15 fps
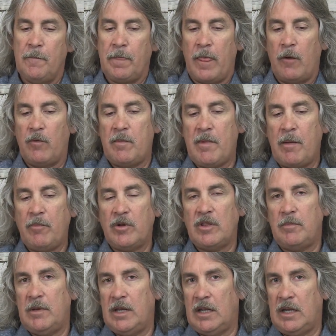Remember at
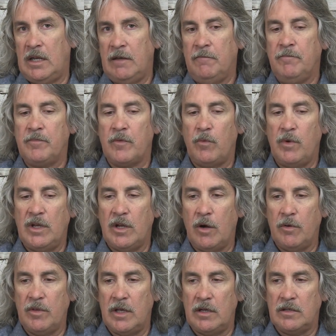the beginning, we
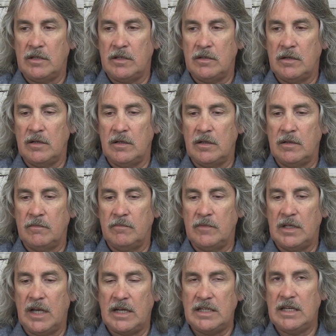know that
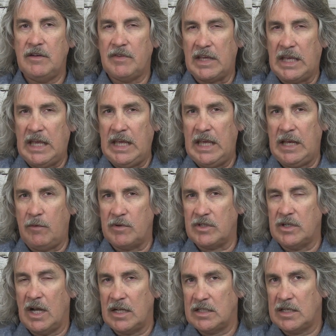the idea of a king was
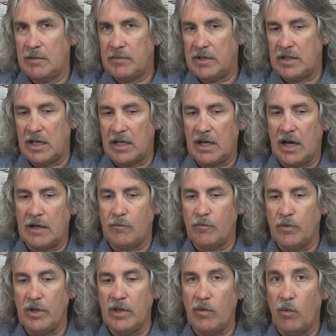not something that God
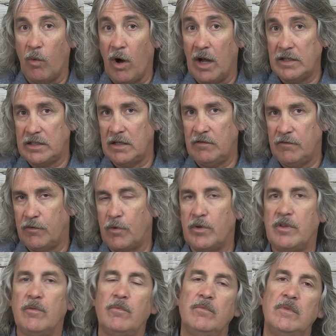really wanted for
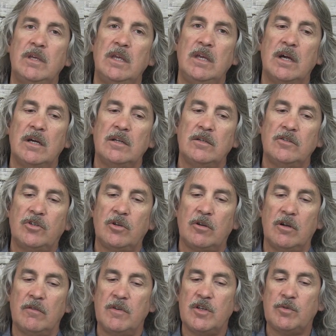the
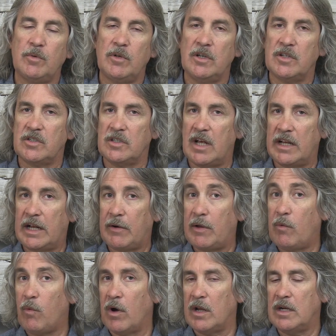children of Israel. It's not how
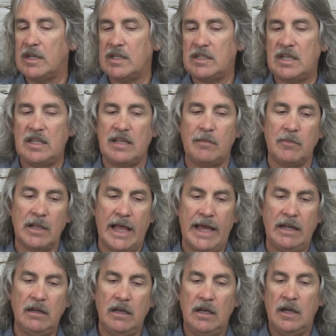he wanted to see them
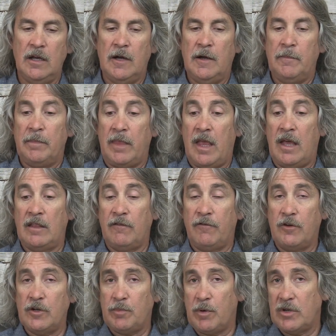led. And the
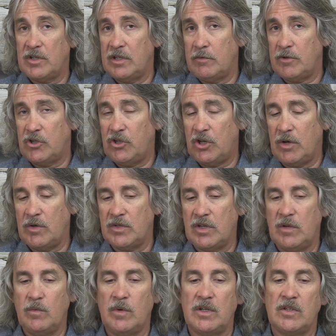first person that was
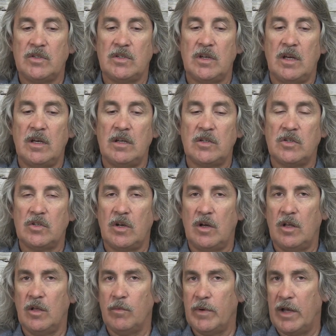chosen was Saul.